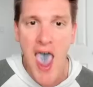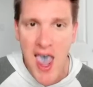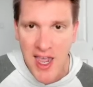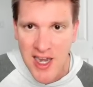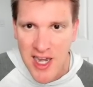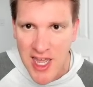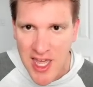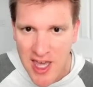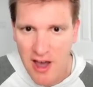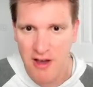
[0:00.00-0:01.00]

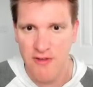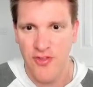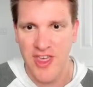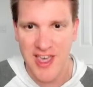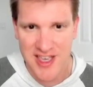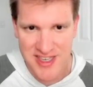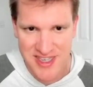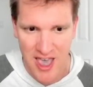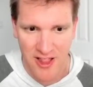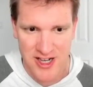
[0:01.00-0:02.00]
any of
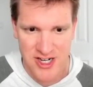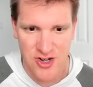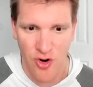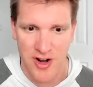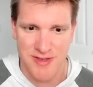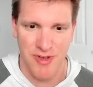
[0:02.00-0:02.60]
these Elesh Norns.